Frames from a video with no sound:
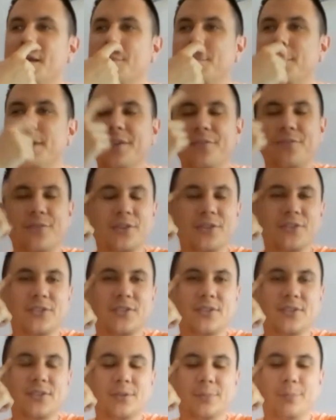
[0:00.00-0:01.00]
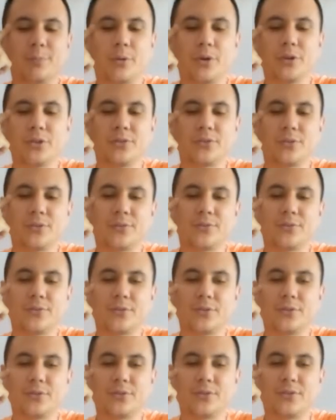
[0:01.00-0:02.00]
My first uh, point of
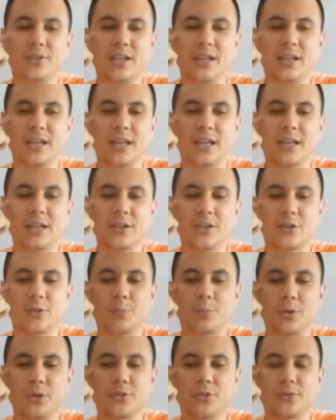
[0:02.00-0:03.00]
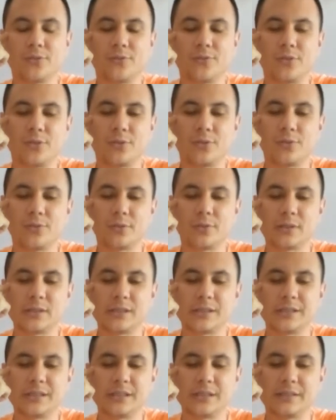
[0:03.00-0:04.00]
uh, thinking, you know, point of view
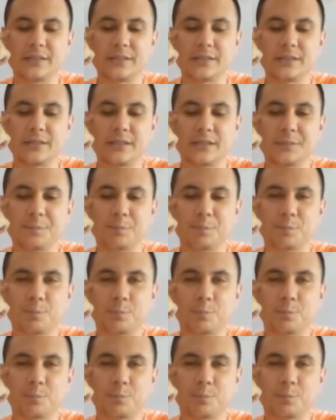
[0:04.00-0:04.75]
uh, is. Uh,